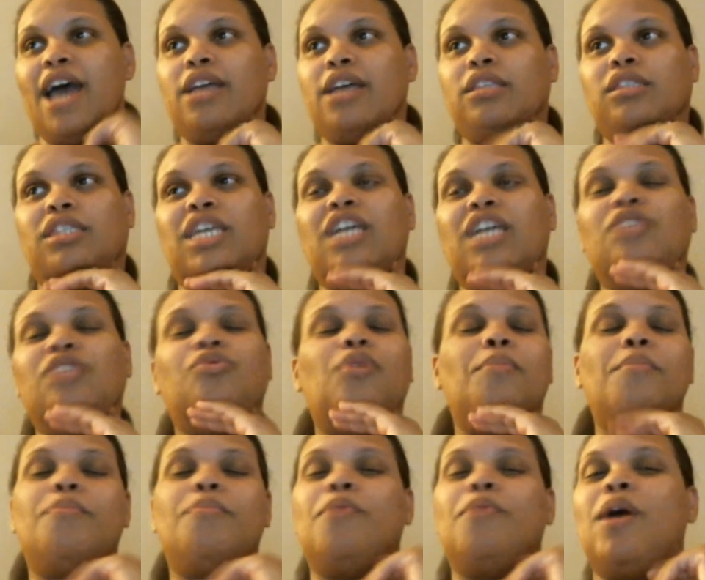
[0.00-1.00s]
that's what
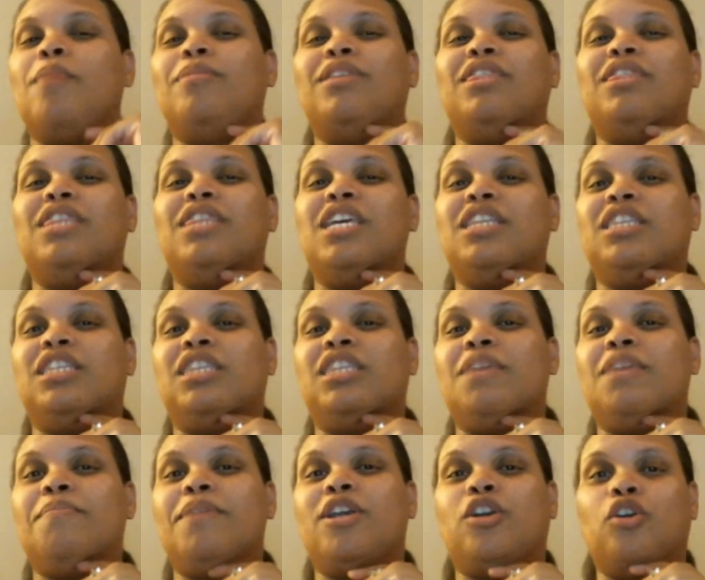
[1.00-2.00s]
I'm gonna probably think that
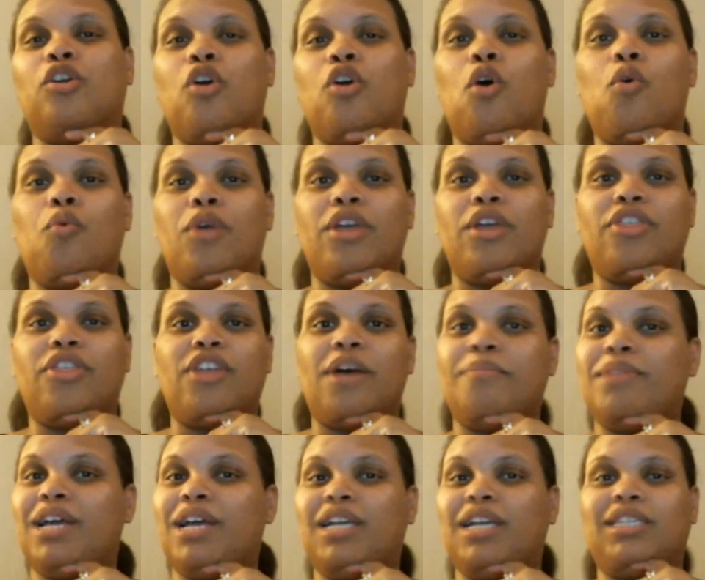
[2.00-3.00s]
they may go with.
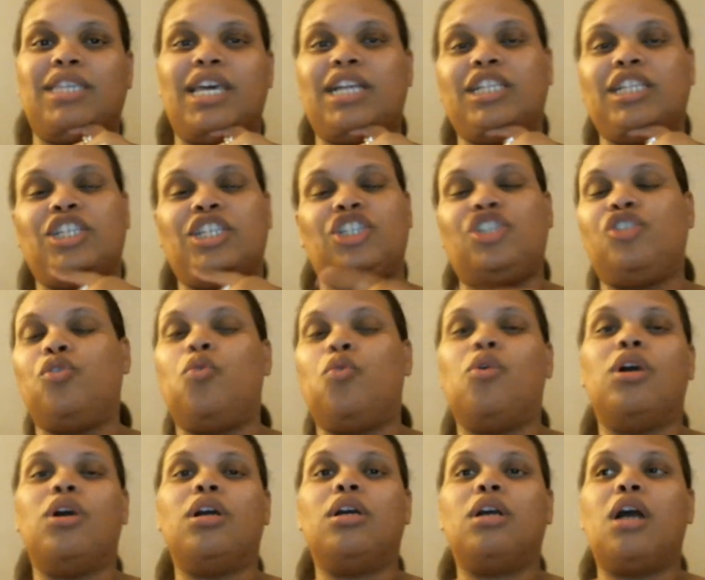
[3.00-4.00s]
I'm not exactly
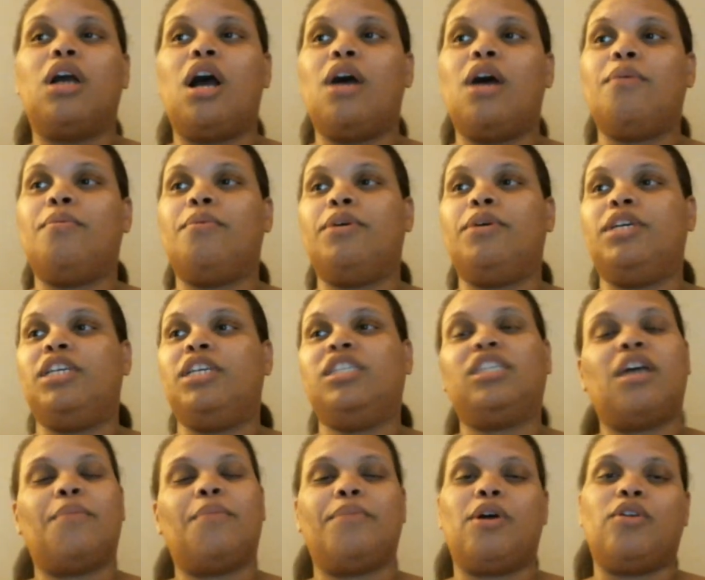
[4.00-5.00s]
sure. It's
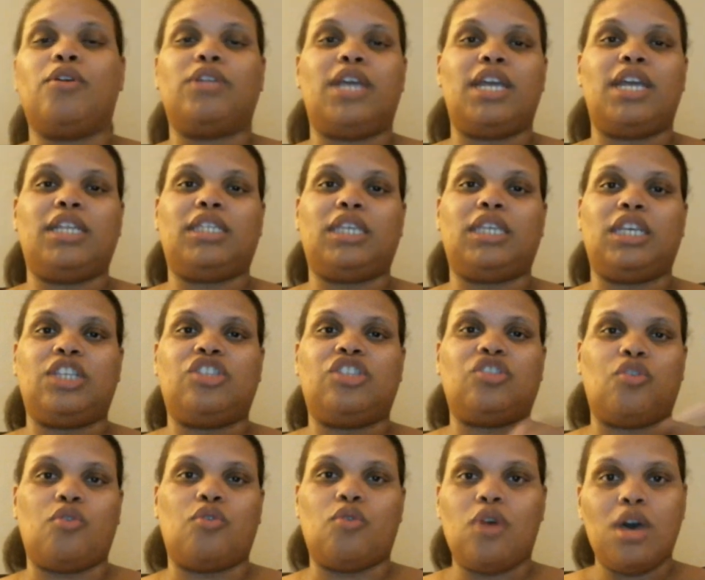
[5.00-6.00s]
coming out on the 18th,
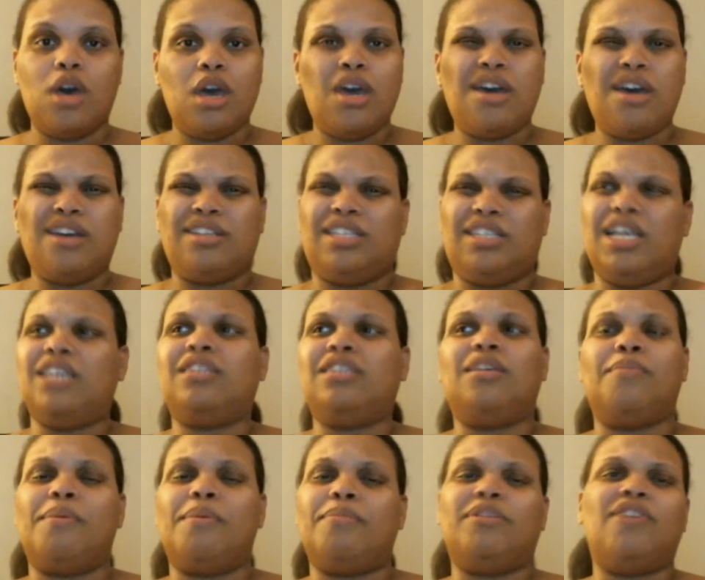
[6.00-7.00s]
so. That's
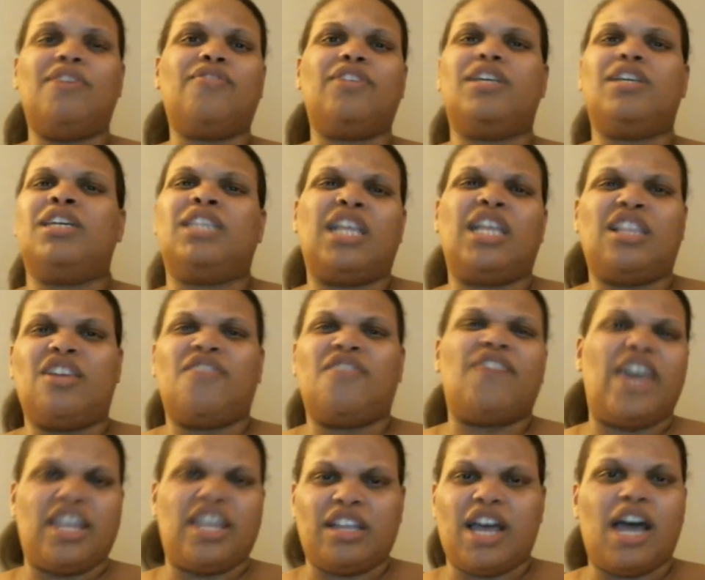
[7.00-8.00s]
something I'm definitely, because I
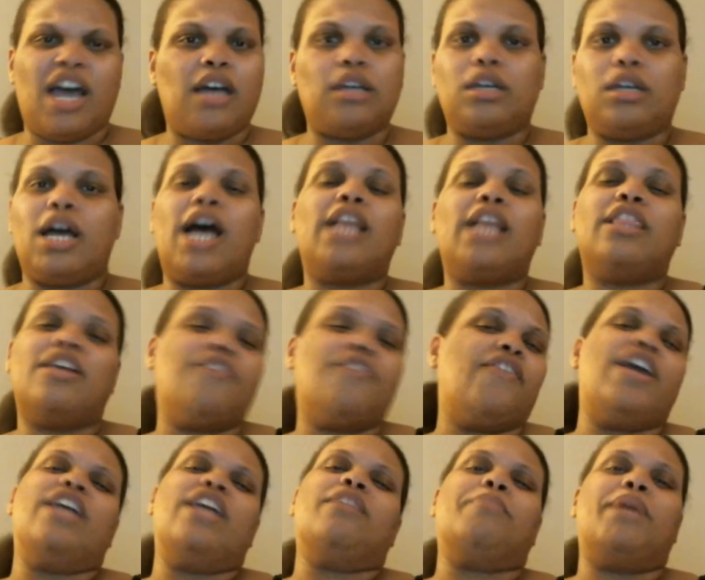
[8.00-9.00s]
love
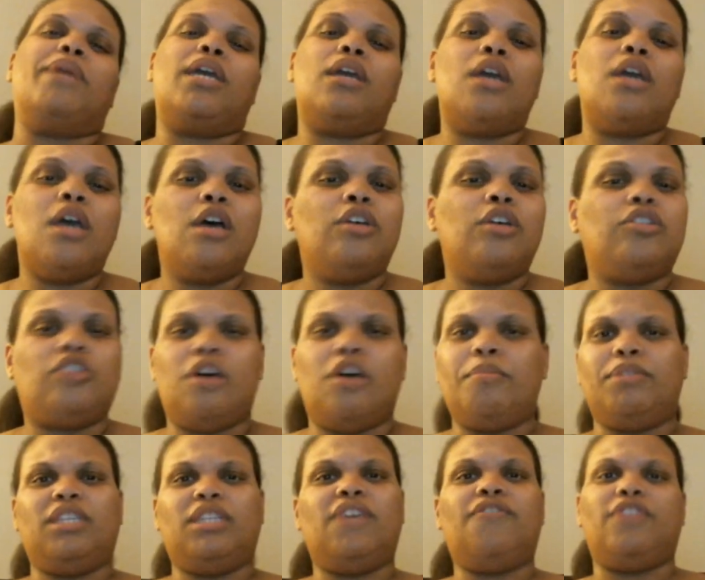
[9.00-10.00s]
anime. So I'm
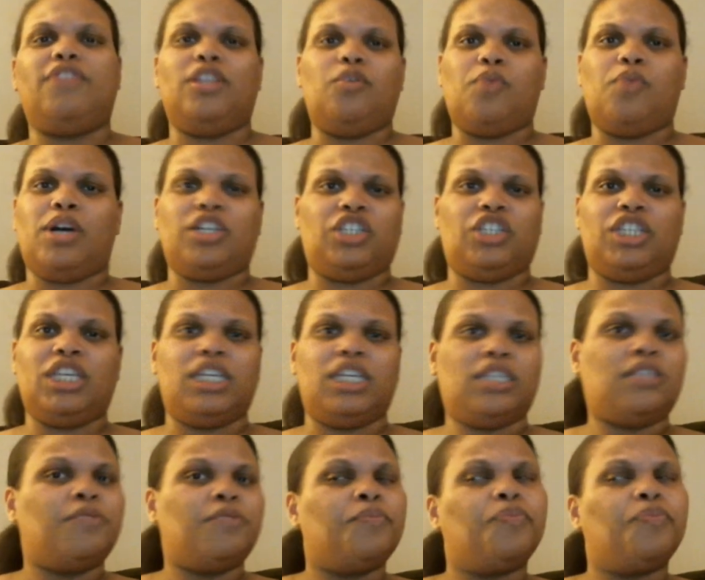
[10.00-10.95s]
going to definitely watch this.